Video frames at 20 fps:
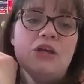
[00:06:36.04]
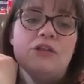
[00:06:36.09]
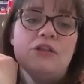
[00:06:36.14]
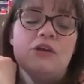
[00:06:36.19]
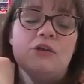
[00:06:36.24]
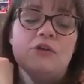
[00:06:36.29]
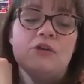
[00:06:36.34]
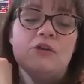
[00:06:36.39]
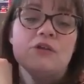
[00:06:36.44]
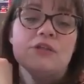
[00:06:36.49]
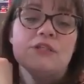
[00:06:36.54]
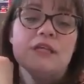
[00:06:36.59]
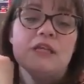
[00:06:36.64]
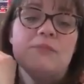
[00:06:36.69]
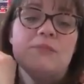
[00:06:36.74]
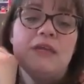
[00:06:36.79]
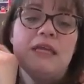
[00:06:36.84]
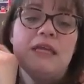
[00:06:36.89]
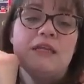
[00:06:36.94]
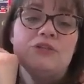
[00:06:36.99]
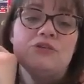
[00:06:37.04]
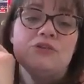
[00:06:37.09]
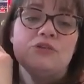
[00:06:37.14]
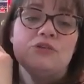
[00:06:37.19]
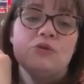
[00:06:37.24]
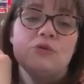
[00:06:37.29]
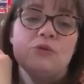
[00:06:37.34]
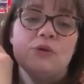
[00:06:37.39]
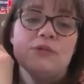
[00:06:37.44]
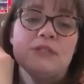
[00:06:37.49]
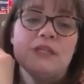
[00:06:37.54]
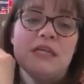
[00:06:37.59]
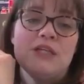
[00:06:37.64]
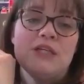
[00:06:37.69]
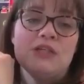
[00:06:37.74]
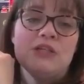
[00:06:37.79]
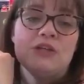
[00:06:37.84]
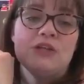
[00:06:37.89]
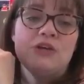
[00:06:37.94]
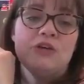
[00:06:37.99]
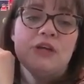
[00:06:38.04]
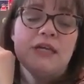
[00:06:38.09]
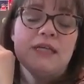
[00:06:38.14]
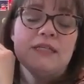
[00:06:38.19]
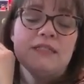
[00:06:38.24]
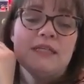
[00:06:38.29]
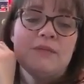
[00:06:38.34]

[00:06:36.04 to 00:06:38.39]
There's going to be internal rotation occurring as